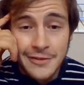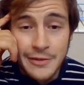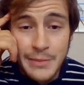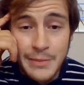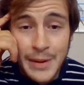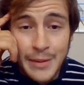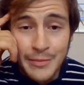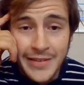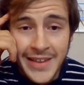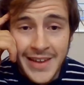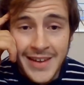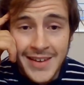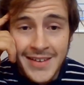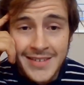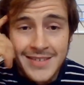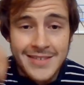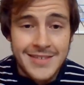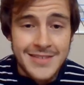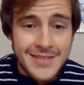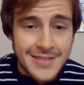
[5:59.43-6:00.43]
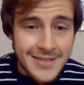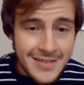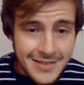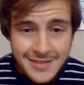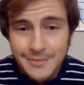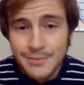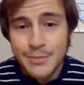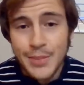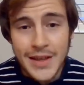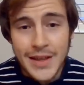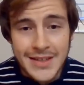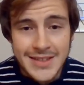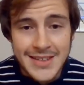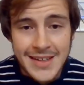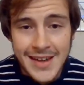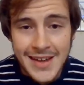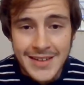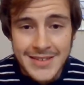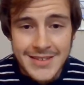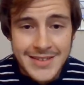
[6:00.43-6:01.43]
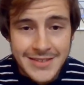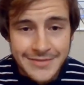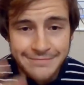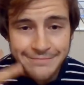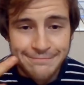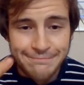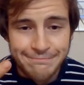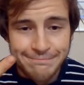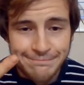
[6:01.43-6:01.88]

Remember that. Peace, guys.